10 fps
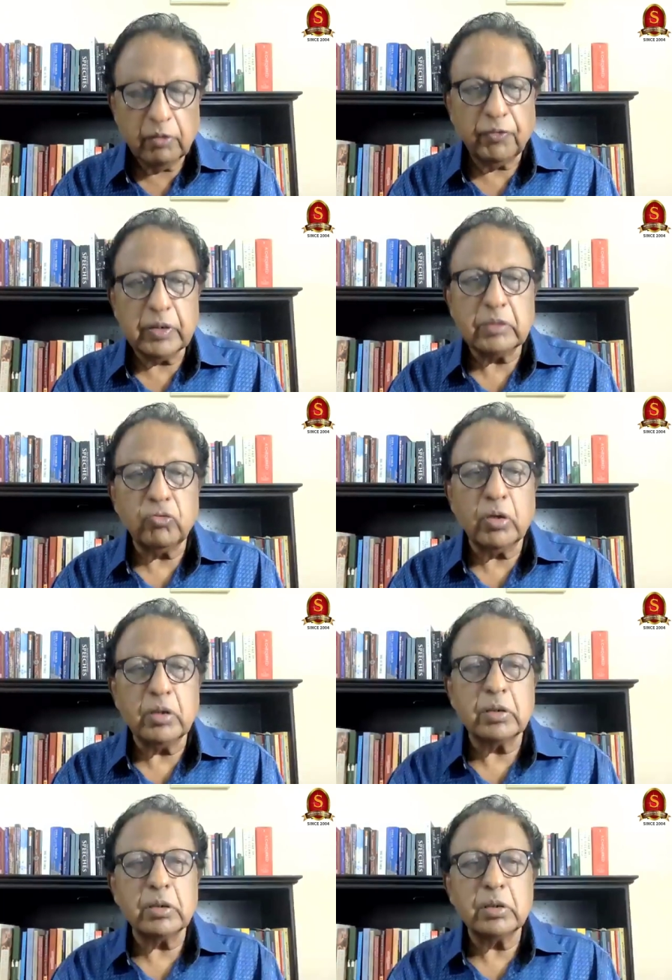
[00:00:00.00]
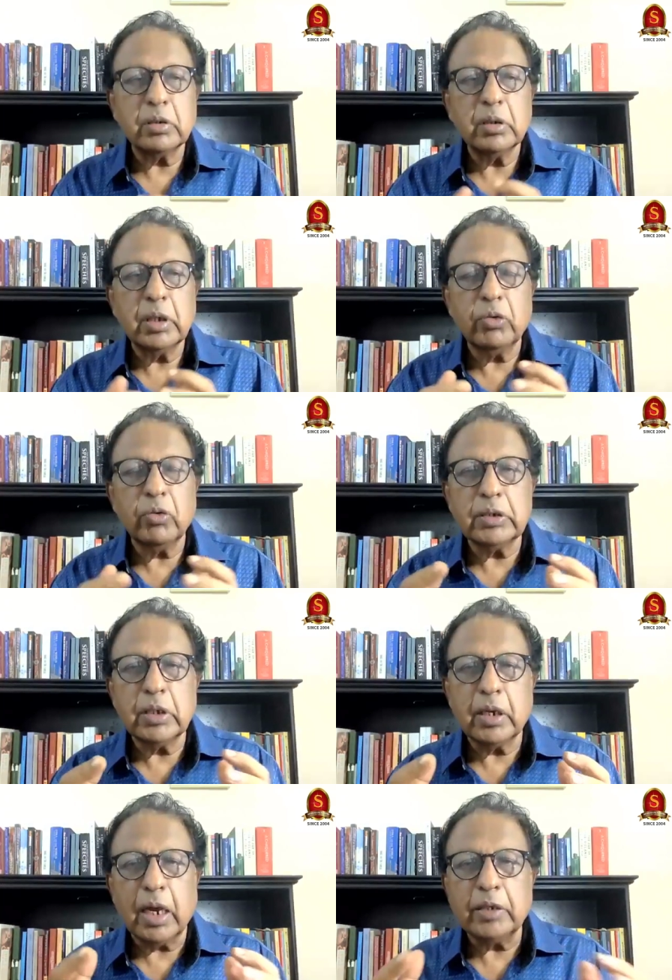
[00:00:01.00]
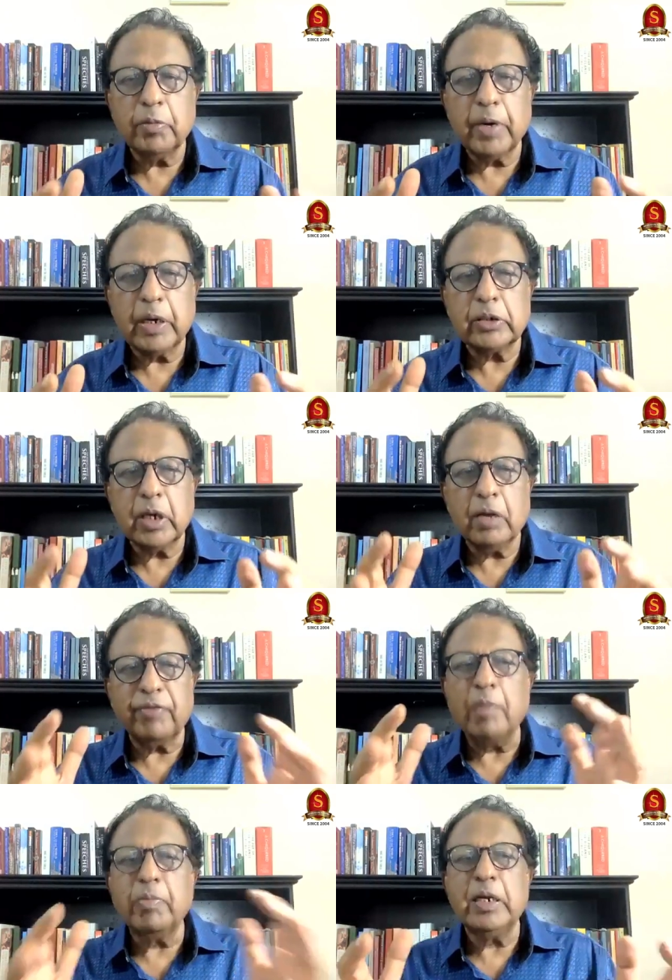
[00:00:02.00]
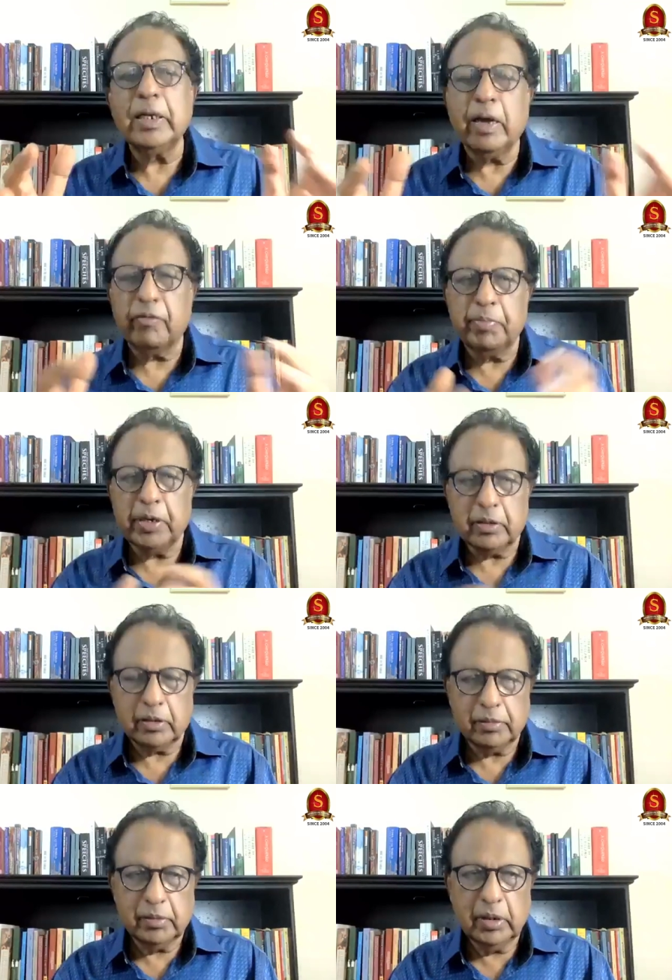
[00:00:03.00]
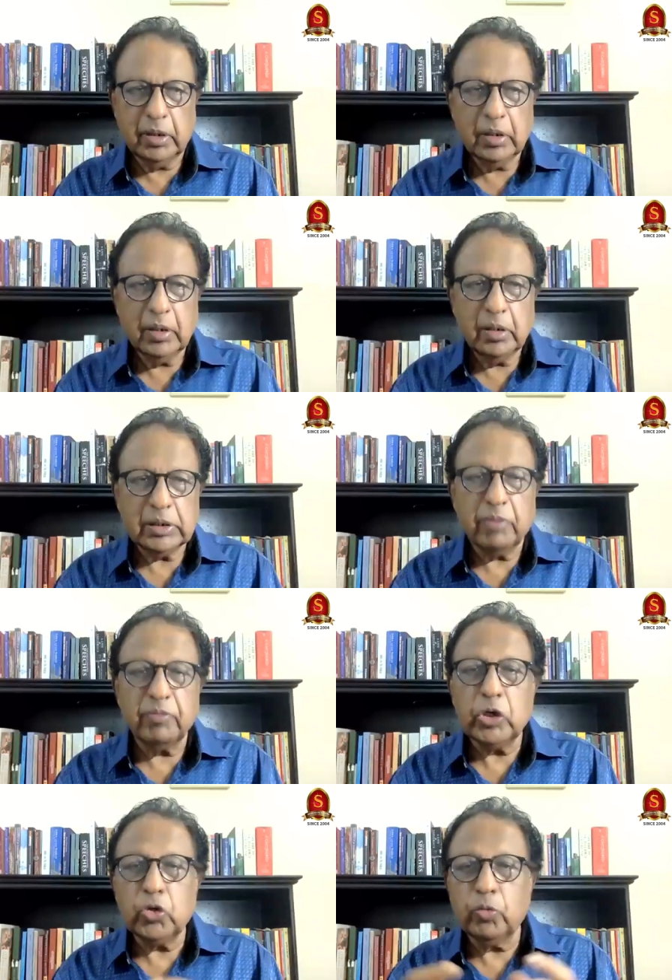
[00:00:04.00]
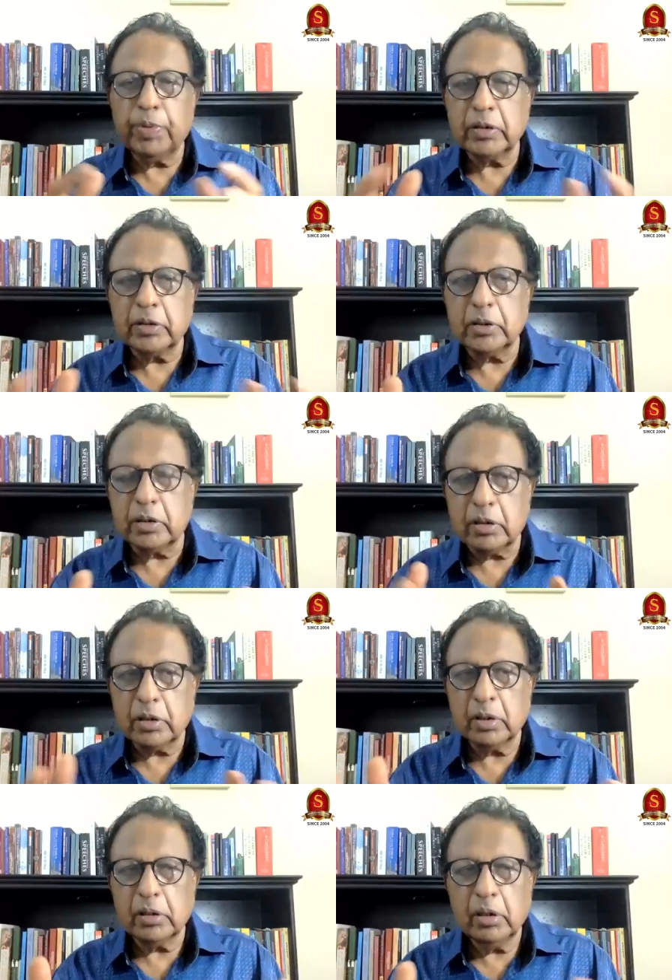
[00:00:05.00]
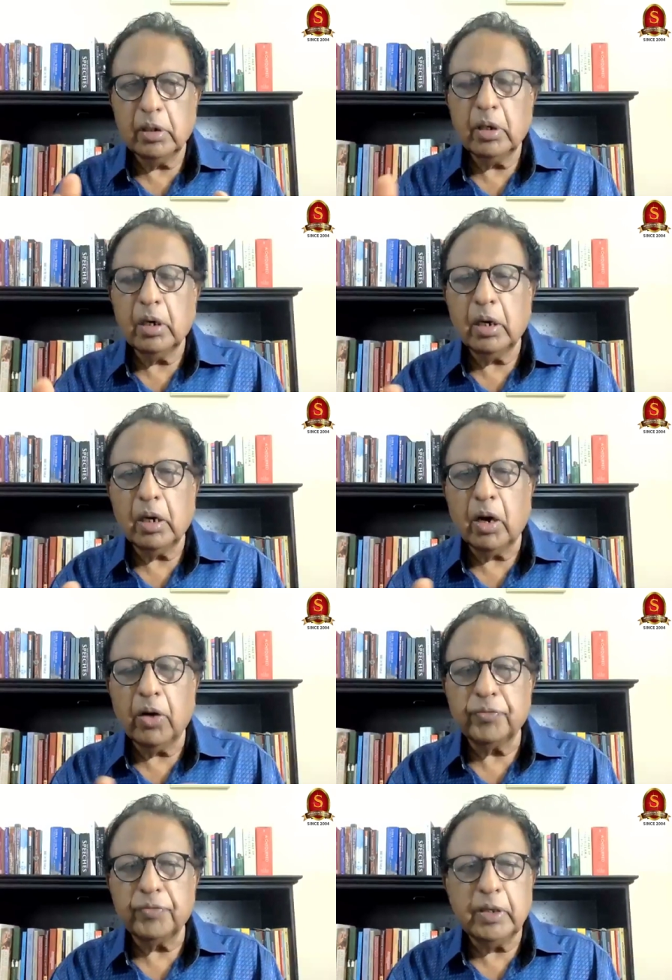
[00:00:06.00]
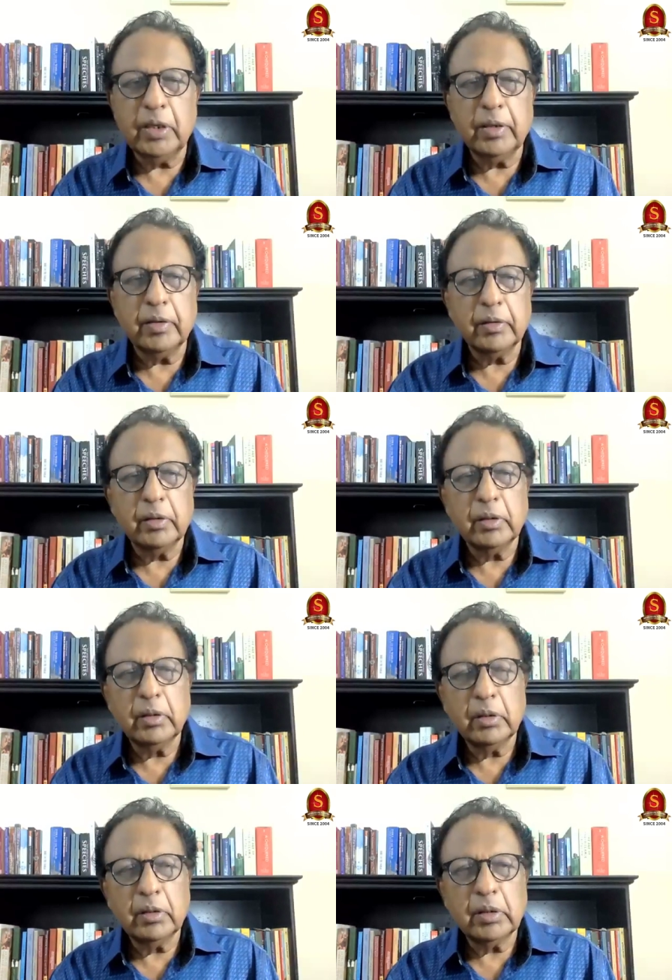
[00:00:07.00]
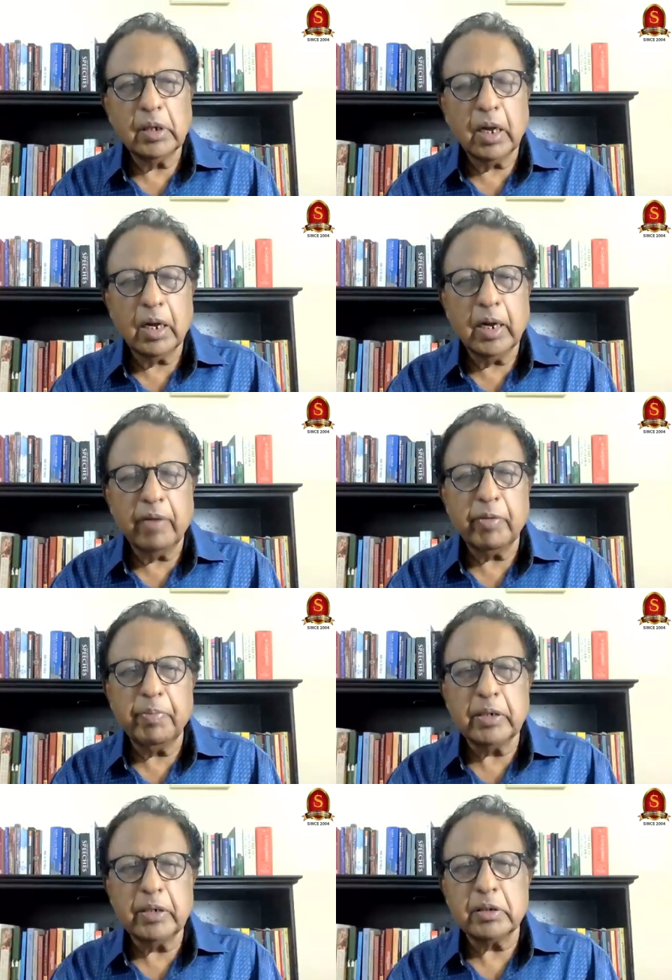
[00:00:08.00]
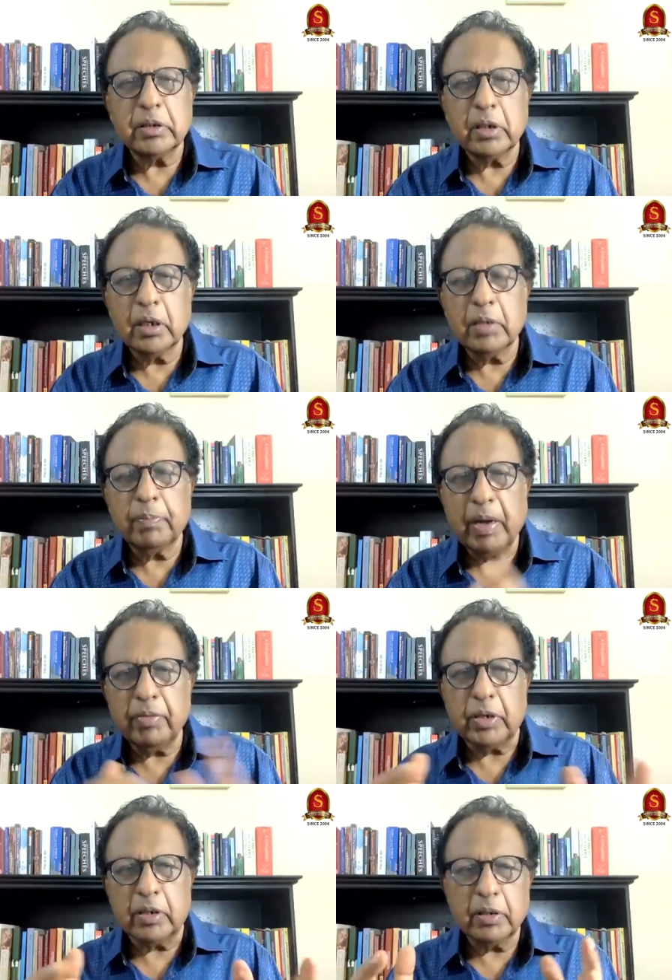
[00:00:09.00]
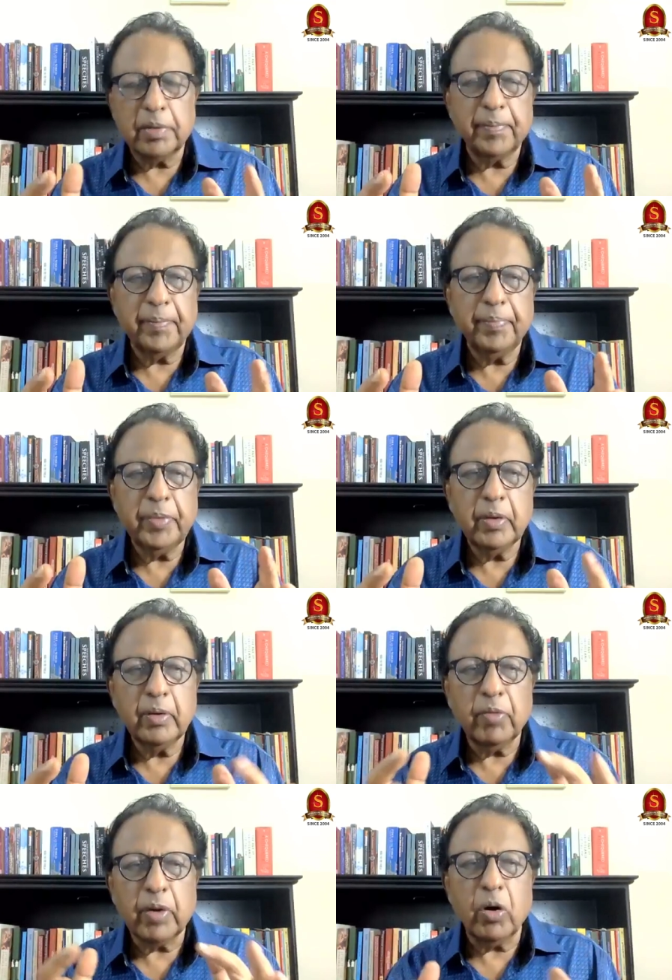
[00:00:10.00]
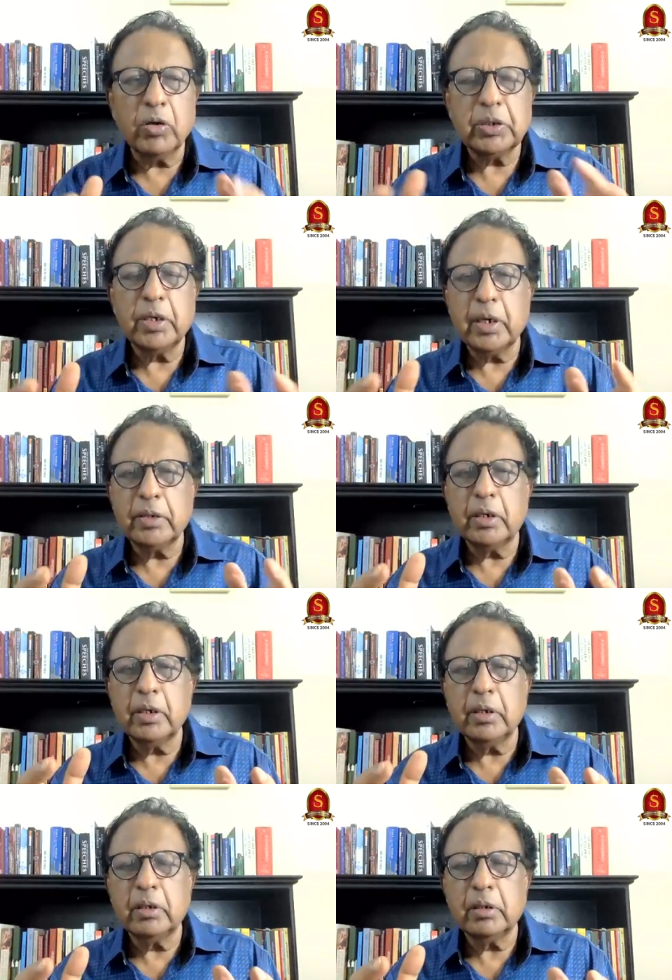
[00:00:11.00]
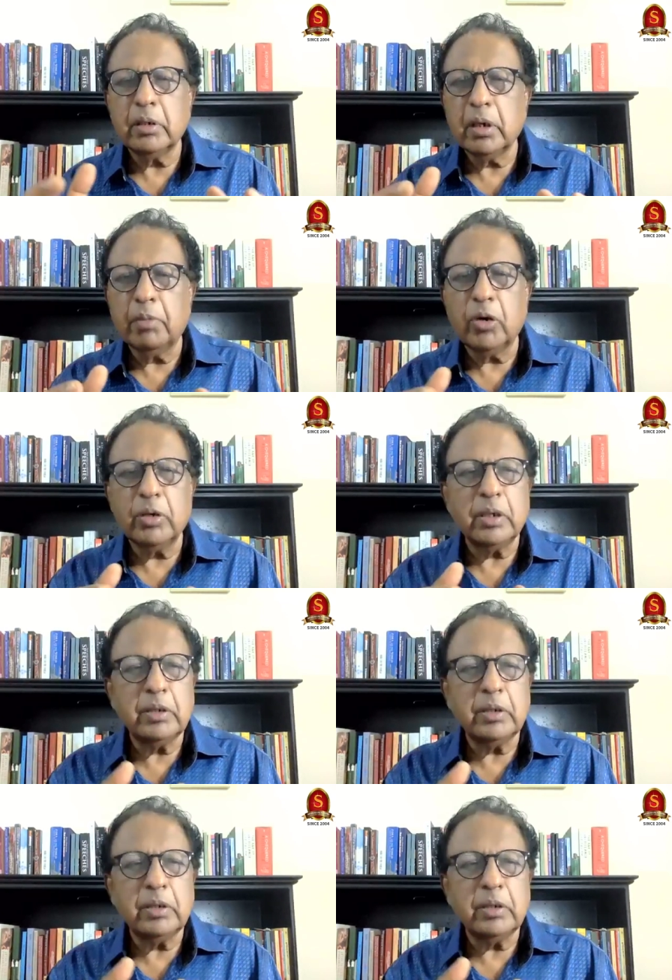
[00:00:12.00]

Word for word: First was, it was a Rajapaksa family government. seventy-two percent of the uh, government's uh, power were concentrated in about